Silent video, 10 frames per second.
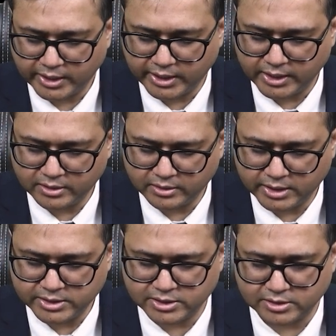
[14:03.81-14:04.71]
in
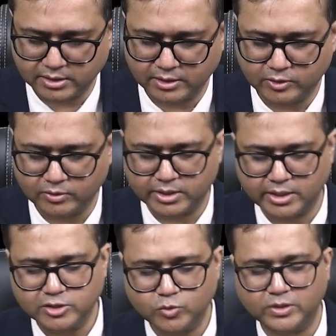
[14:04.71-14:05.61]
this
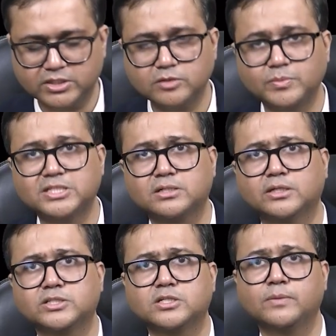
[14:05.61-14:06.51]
trust versus
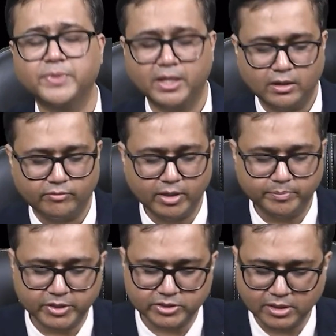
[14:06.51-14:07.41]
mistrust, when a
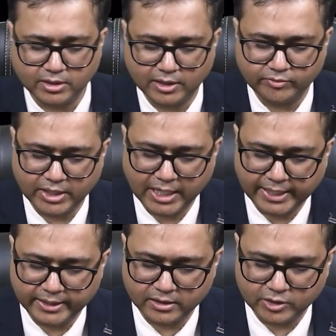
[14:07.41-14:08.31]
person never
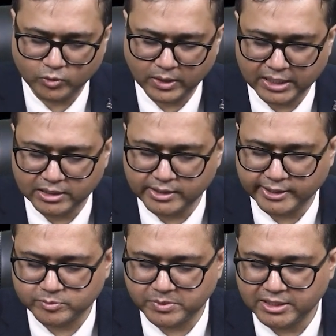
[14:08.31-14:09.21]
had, you know, healthy
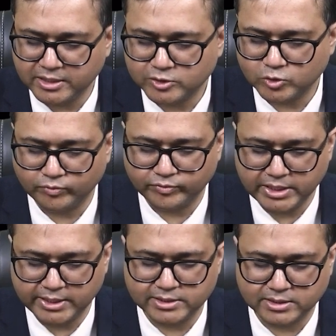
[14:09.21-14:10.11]
experience of
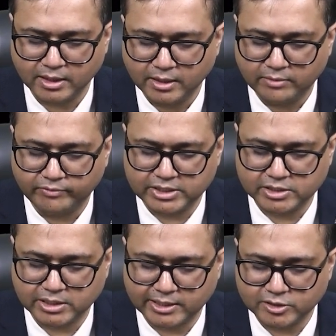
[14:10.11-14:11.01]
needs which
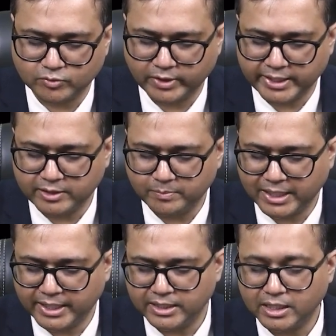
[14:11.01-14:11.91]
is satisfied
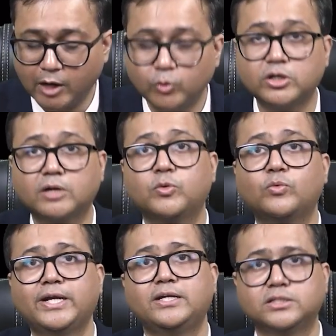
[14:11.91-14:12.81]
by the outer
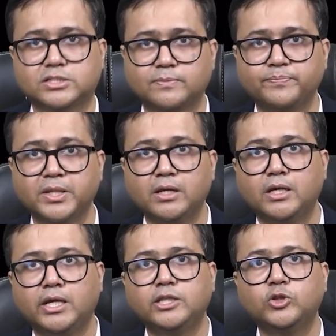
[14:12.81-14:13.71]
providers,
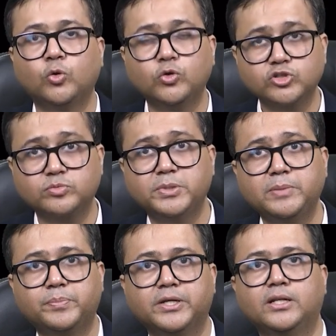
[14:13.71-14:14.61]
in those
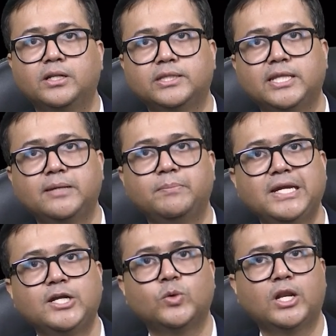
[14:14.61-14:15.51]
people, they
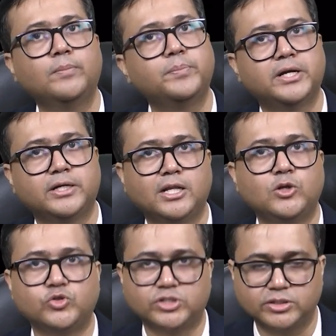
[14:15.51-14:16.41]
may develop
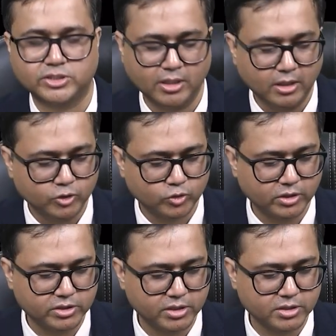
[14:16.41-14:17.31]
delusions. So
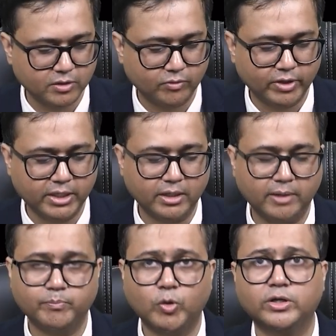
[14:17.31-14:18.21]
this is one
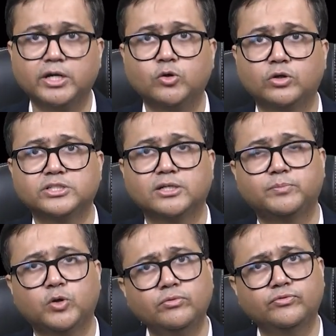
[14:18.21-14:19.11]
important
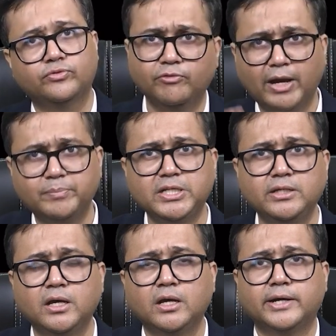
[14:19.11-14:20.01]
concept of
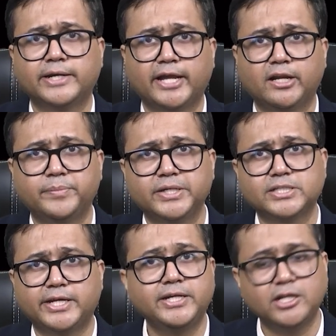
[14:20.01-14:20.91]
family dynamics
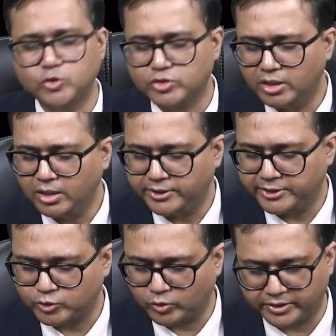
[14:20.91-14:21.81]
in delusional
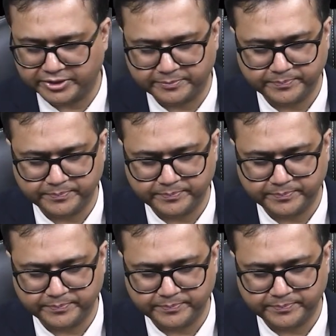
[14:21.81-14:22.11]
disorder.